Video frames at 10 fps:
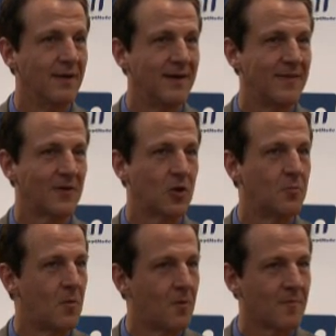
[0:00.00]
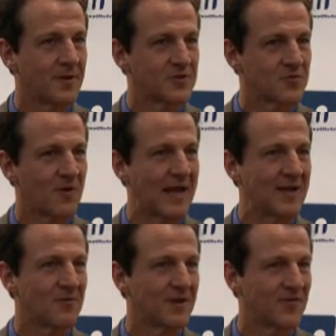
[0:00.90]
in the global warming charade
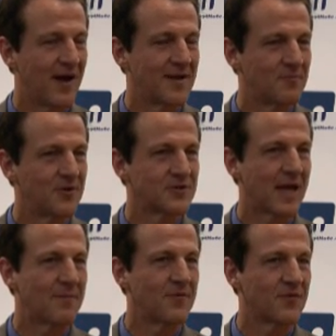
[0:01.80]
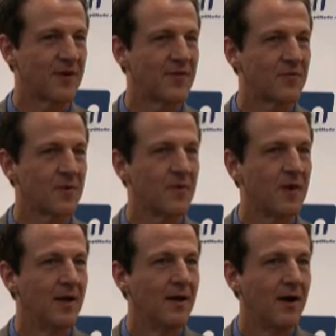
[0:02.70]
where they tried to push cap and trade through,
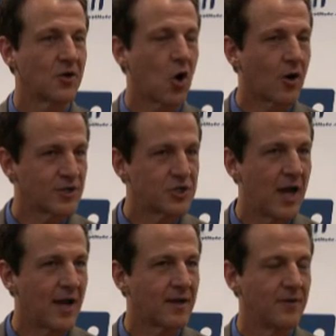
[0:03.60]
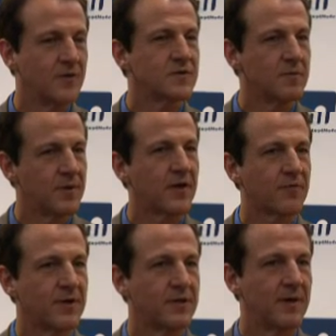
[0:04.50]
a card check. Those are the big
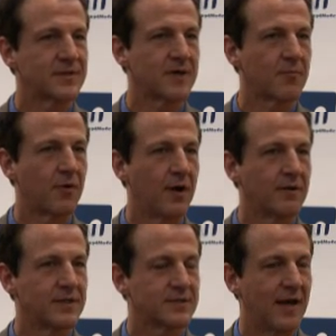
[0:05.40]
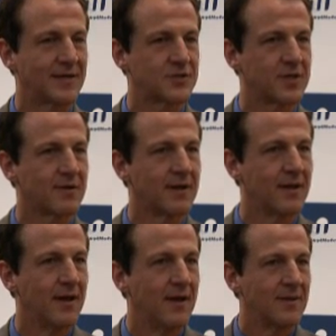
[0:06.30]
three domestic priorities last year, and
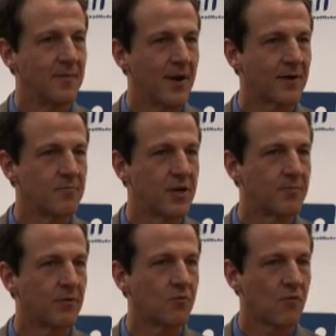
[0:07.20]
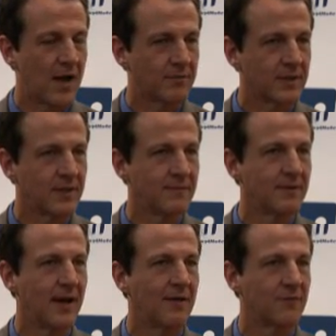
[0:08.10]
the American people roundly have